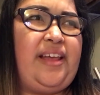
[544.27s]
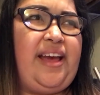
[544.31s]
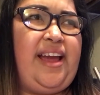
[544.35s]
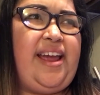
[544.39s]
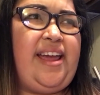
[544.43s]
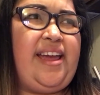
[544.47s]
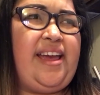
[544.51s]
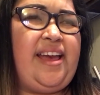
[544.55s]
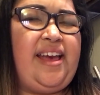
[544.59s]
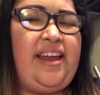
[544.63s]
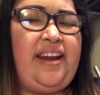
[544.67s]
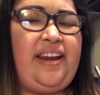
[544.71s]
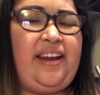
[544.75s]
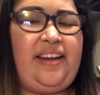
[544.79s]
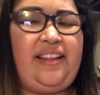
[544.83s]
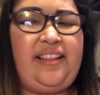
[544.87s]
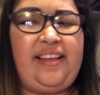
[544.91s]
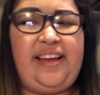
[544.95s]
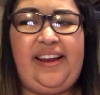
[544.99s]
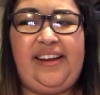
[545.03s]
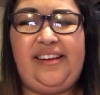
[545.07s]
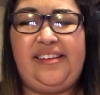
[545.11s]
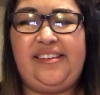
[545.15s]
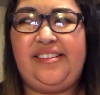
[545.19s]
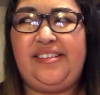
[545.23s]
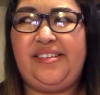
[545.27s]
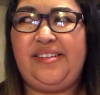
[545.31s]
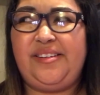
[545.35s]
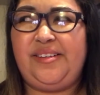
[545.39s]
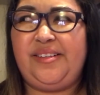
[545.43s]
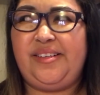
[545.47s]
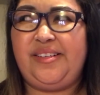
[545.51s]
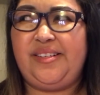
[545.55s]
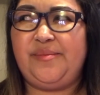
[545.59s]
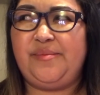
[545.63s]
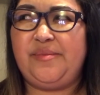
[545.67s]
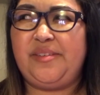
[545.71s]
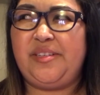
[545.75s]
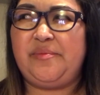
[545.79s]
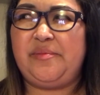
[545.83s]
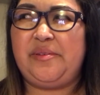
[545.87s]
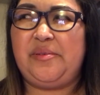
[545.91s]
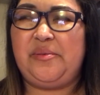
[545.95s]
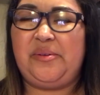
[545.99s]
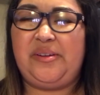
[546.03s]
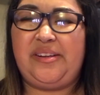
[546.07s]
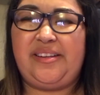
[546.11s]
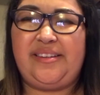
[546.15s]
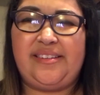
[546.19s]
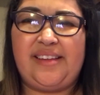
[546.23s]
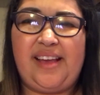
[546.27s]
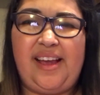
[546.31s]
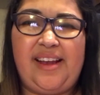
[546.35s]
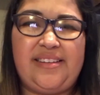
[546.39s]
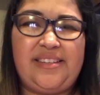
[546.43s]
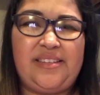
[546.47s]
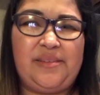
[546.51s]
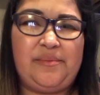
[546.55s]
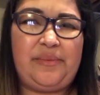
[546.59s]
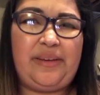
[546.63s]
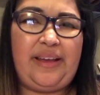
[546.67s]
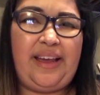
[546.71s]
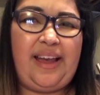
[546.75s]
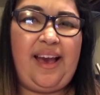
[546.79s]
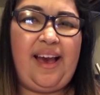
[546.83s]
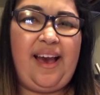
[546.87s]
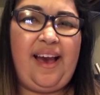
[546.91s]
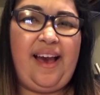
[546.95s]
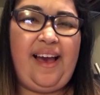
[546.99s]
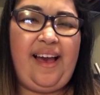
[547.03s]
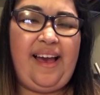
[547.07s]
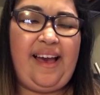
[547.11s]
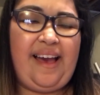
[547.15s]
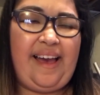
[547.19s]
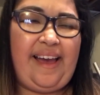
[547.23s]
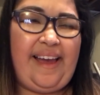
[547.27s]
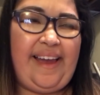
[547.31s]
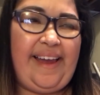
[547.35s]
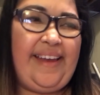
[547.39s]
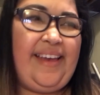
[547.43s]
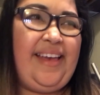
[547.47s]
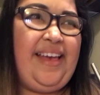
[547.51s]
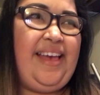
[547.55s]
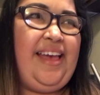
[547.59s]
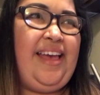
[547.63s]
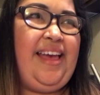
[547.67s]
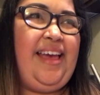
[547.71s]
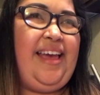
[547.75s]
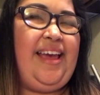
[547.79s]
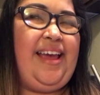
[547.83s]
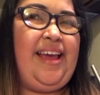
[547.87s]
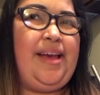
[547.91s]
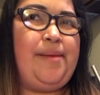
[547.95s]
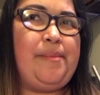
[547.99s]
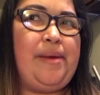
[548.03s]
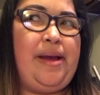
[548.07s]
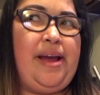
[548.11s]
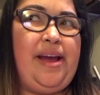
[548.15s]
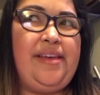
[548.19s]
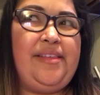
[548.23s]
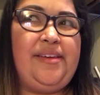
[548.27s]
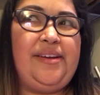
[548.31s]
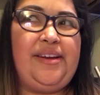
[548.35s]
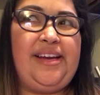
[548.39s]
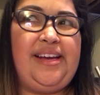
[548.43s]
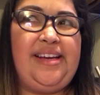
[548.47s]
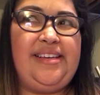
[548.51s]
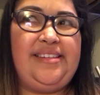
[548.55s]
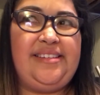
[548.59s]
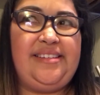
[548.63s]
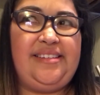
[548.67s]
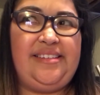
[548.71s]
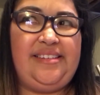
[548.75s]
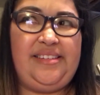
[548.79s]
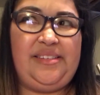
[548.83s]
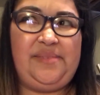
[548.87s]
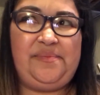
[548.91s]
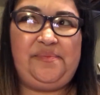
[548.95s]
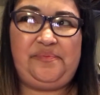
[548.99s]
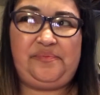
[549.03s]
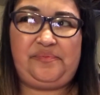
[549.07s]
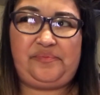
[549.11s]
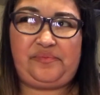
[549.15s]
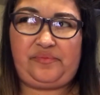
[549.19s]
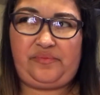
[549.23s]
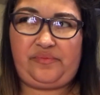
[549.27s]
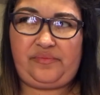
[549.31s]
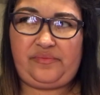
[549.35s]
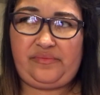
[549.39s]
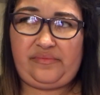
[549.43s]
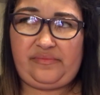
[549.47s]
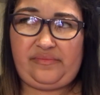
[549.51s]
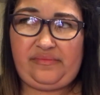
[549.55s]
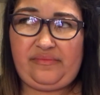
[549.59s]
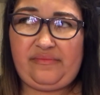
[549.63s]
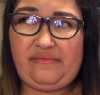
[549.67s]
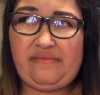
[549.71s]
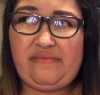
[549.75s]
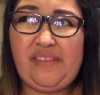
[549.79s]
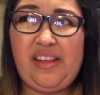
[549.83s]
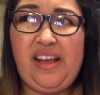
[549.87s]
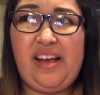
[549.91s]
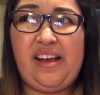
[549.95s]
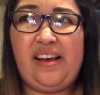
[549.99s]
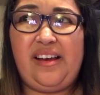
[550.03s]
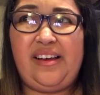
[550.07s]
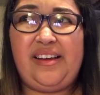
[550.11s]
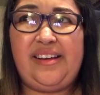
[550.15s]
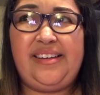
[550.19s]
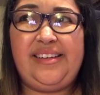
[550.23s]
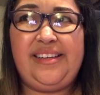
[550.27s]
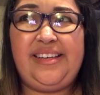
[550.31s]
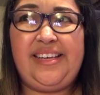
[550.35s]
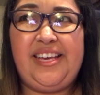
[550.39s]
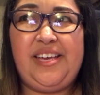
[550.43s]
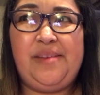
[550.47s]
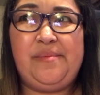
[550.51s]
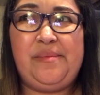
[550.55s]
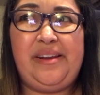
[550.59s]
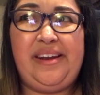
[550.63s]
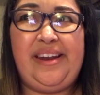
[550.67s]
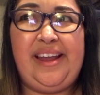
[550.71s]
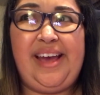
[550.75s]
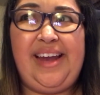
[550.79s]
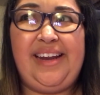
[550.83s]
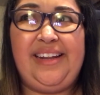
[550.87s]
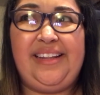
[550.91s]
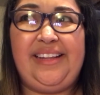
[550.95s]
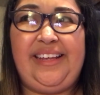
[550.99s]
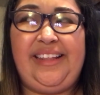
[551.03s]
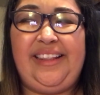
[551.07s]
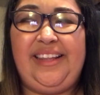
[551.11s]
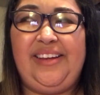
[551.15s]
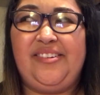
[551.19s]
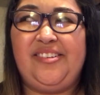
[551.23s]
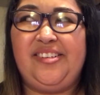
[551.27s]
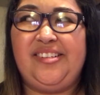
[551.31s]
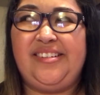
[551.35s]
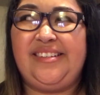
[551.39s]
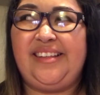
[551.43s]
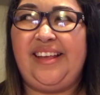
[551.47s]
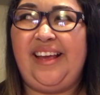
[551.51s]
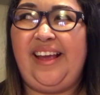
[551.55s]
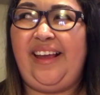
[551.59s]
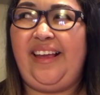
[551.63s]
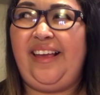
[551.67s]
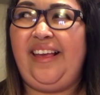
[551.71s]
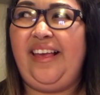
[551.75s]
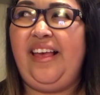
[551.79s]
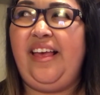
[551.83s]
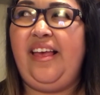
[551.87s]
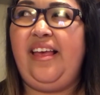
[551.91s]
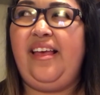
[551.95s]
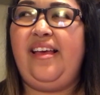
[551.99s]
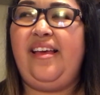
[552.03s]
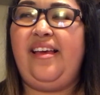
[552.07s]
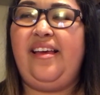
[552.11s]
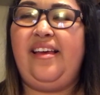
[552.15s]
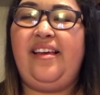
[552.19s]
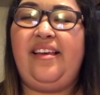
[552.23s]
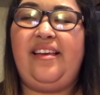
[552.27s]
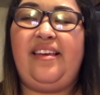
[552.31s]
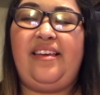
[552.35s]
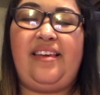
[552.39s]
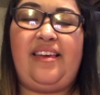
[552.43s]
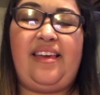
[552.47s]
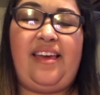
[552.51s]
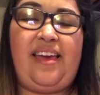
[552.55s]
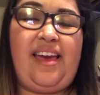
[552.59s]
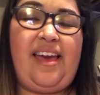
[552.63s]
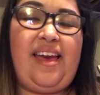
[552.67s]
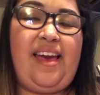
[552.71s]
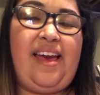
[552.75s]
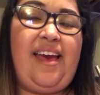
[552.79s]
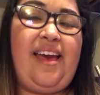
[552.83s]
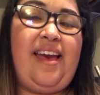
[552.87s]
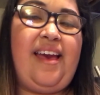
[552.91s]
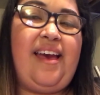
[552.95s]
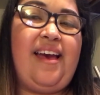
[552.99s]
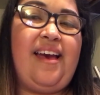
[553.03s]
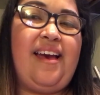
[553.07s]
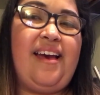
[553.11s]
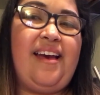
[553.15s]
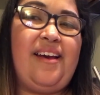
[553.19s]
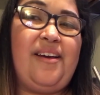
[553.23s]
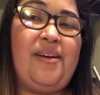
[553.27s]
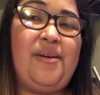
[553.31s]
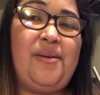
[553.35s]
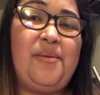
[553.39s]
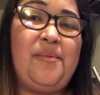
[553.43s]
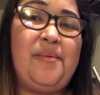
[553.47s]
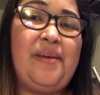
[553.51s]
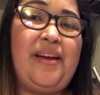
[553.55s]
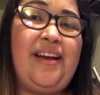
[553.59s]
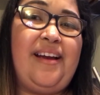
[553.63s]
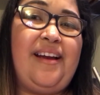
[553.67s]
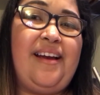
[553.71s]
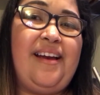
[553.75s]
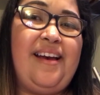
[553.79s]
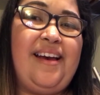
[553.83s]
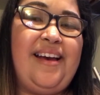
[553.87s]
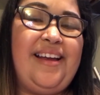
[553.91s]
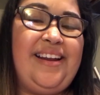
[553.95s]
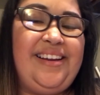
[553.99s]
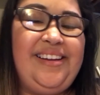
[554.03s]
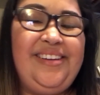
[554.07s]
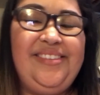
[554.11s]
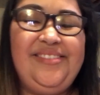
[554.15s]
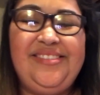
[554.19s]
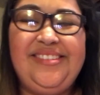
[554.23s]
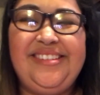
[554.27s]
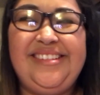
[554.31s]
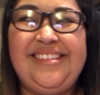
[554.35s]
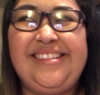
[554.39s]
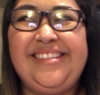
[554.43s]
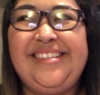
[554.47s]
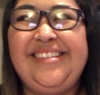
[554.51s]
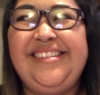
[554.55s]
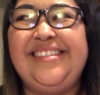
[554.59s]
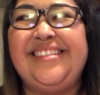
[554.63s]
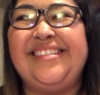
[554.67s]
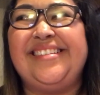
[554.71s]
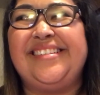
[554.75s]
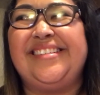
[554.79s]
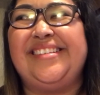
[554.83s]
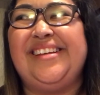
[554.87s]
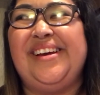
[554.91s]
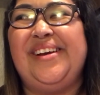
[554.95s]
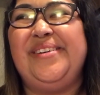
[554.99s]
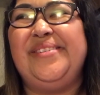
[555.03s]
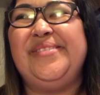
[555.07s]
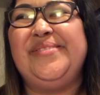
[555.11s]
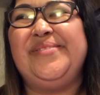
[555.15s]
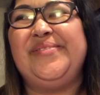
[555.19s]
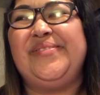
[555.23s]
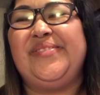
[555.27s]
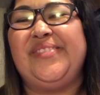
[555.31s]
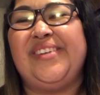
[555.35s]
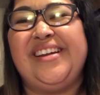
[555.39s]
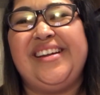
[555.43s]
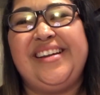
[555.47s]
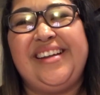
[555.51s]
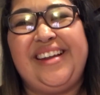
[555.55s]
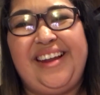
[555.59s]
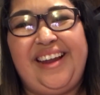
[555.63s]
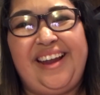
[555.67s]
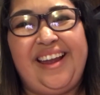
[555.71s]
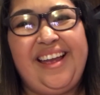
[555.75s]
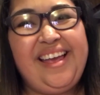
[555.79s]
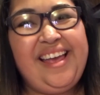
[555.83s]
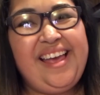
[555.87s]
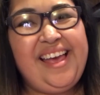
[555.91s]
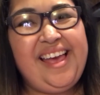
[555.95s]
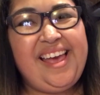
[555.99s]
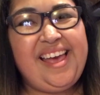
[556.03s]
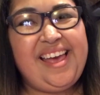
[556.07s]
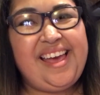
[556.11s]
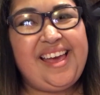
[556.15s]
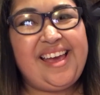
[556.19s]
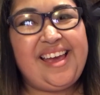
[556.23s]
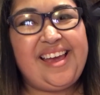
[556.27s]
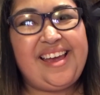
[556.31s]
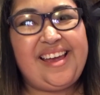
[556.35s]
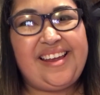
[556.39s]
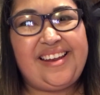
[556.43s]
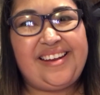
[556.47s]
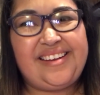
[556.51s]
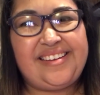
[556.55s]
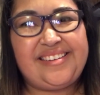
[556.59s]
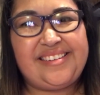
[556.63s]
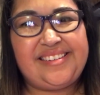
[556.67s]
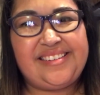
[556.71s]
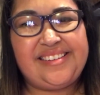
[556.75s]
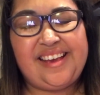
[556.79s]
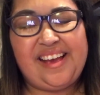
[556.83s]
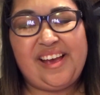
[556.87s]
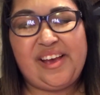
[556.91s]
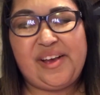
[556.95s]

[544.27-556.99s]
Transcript: lightheaded. Like, dude, this must be what it's like to be high. And my other cousins, Kim and Natalie, they're just like, yeah, oh my god. It was just so funny. And